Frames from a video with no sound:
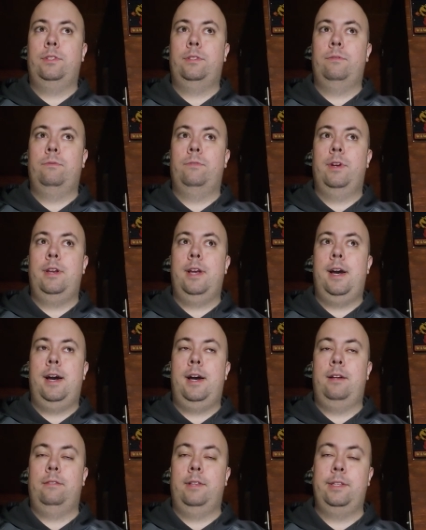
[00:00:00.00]

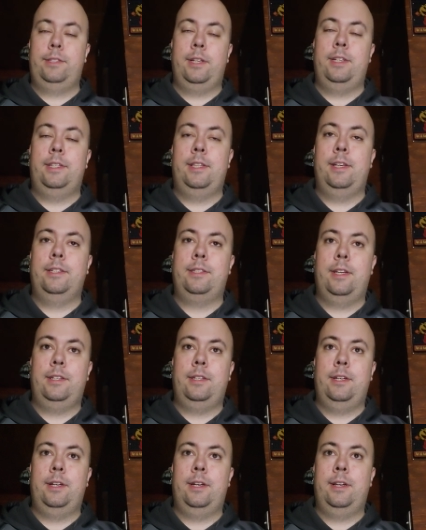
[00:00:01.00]
listening to this and
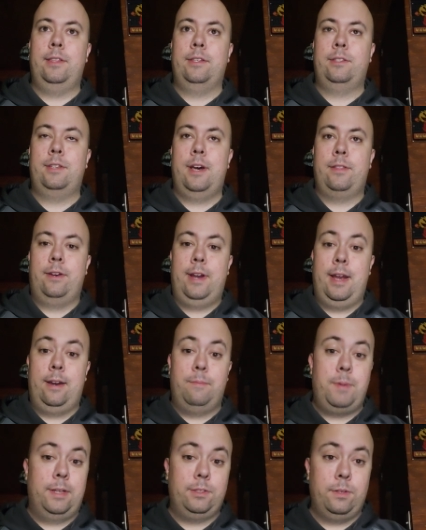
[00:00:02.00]
you're in the southern end
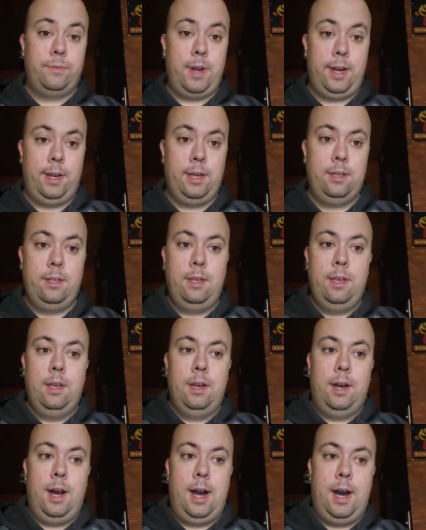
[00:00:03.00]
of Pennsylvania,
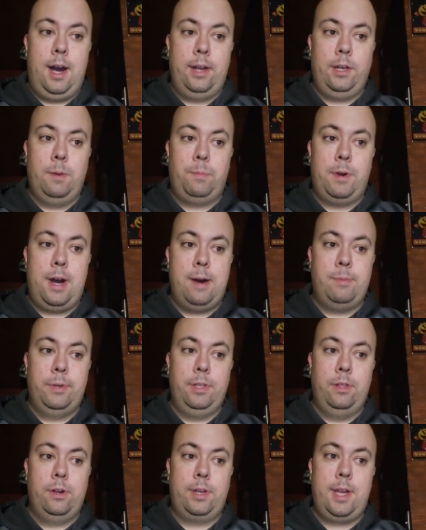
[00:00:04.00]
you're
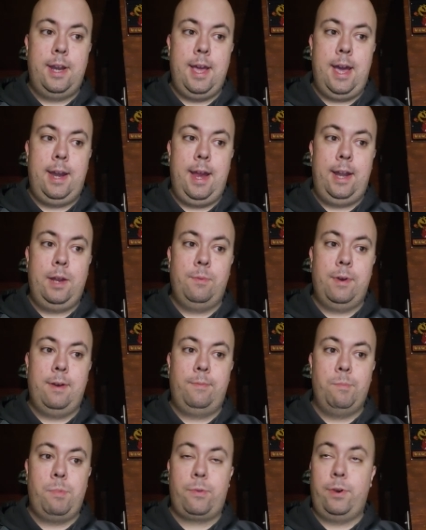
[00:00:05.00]
probably looking at anywhere
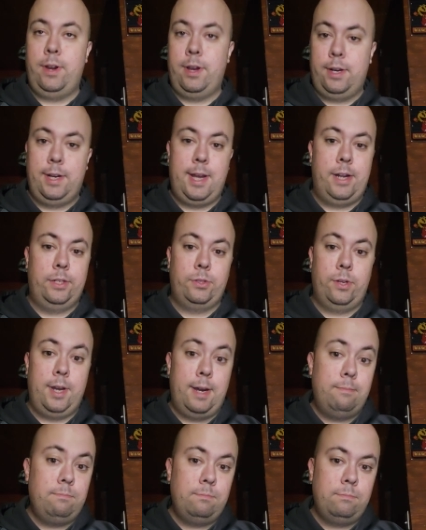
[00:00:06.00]
from $300 on
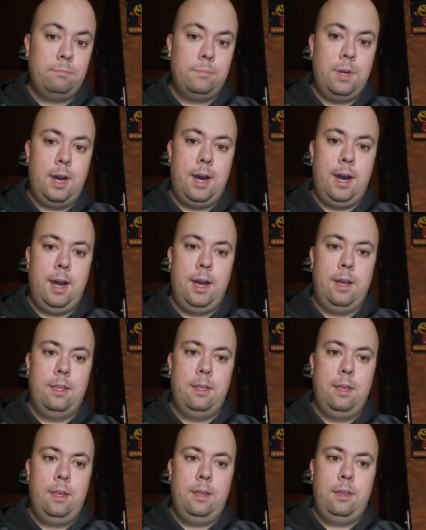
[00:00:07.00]
up. Uh,
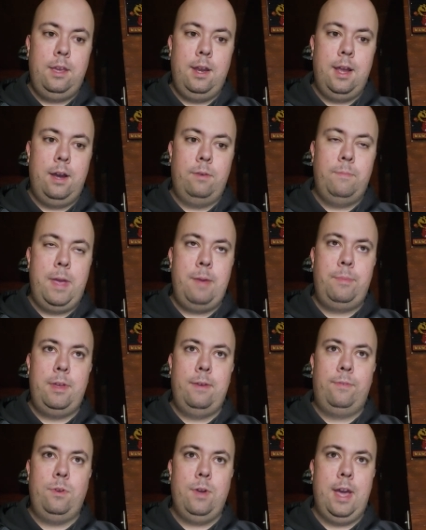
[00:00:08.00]
maybe
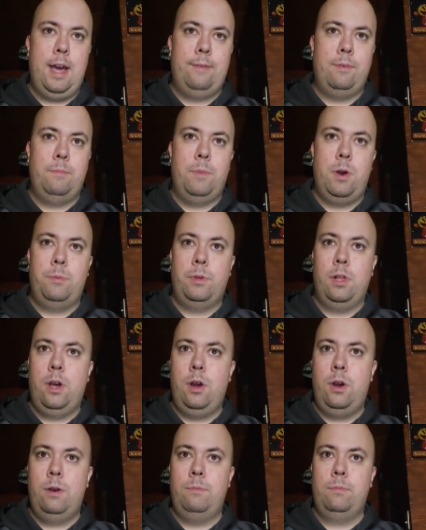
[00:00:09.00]
if you have a mobile
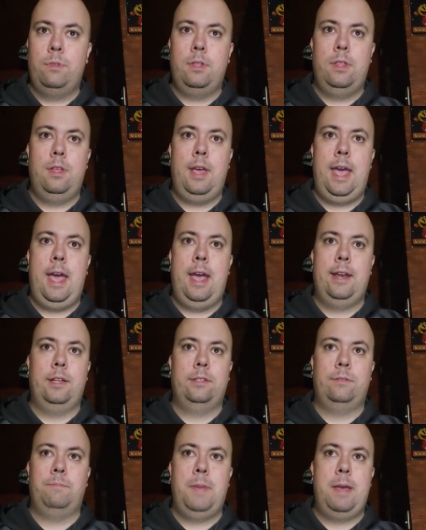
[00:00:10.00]
home and
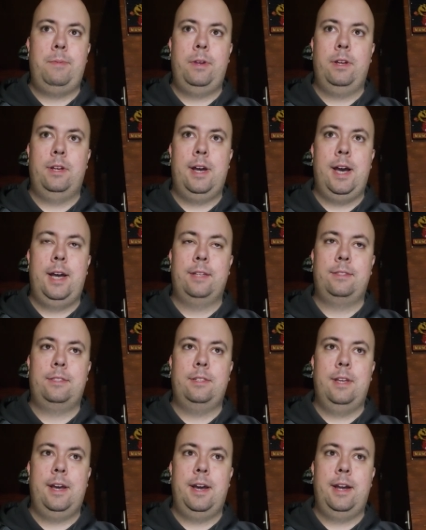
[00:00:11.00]
it's maybe a
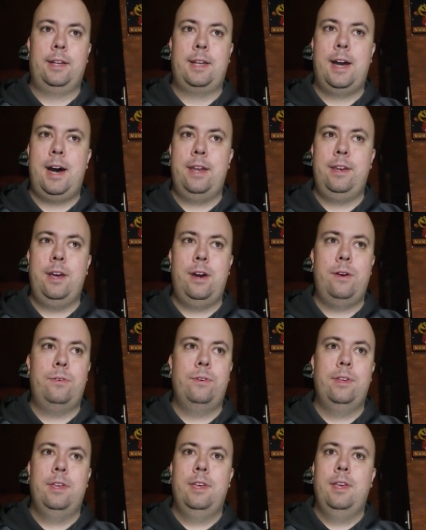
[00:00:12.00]

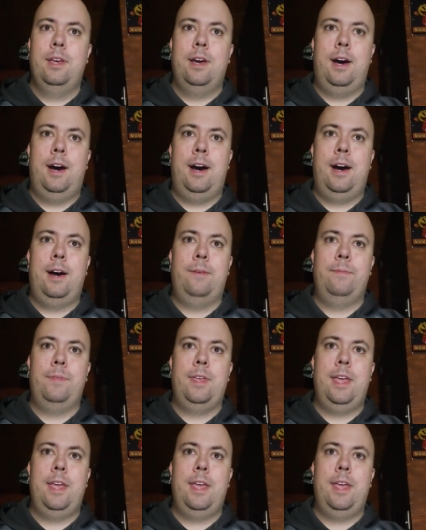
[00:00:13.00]
condo, um,